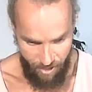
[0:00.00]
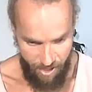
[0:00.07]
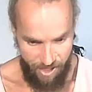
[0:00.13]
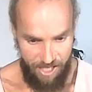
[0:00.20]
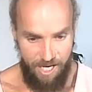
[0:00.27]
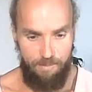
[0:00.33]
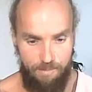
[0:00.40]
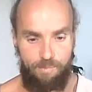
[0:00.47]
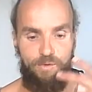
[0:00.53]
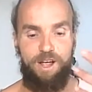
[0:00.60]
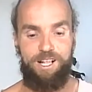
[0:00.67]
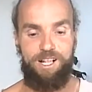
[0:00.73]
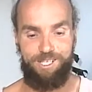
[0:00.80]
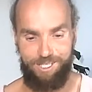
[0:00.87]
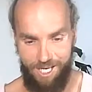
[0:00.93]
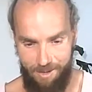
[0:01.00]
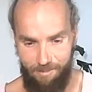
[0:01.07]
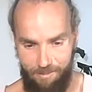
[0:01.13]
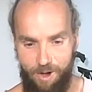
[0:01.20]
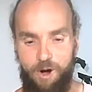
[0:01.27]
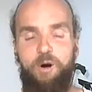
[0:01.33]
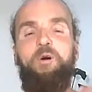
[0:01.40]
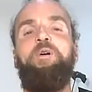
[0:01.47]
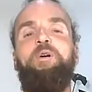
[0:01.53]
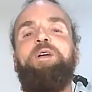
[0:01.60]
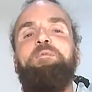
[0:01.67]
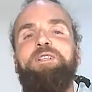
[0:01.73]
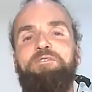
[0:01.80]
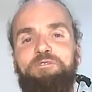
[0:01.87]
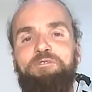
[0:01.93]
deep breaths. Keep going
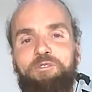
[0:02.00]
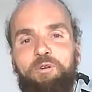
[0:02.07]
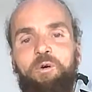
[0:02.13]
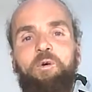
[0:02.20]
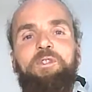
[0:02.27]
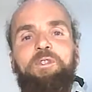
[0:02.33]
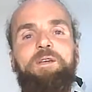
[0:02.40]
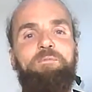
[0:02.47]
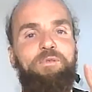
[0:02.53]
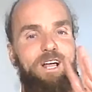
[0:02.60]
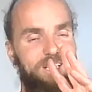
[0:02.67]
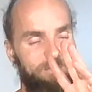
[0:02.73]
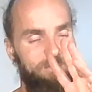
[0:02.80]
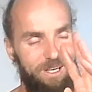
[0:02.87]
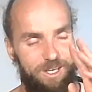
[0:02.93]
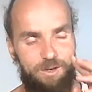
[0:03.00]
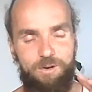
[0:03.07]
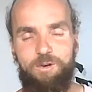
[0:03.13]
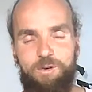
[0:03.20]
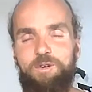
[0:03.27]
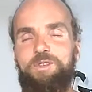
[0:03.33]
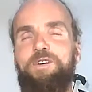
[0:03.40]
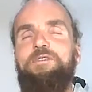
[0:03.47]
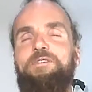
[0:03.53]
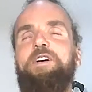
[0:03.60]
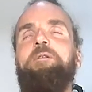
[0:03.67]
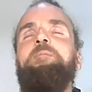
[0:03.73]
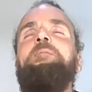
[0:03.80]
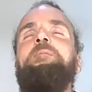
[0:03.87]
with full deep breaths. Make use of them.